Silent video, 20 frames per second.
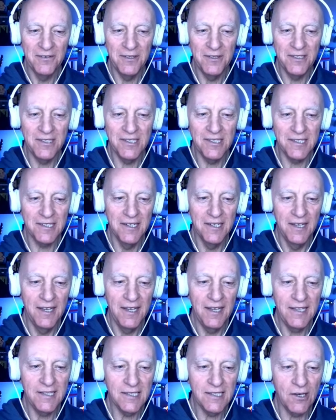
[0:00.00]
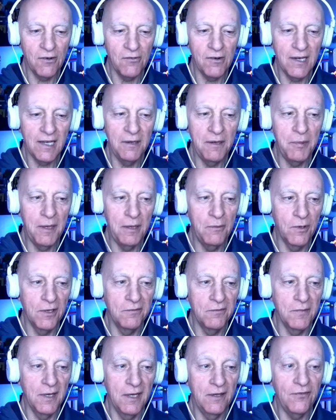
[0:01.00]
which has historically been one of
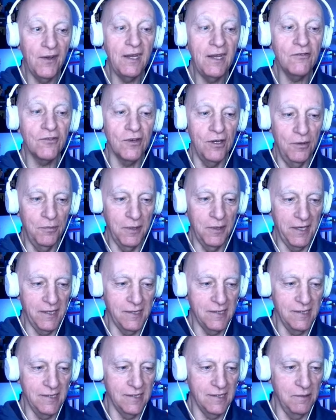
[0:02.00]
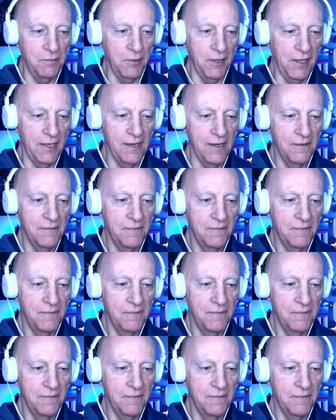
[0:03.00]
my favourite places to be.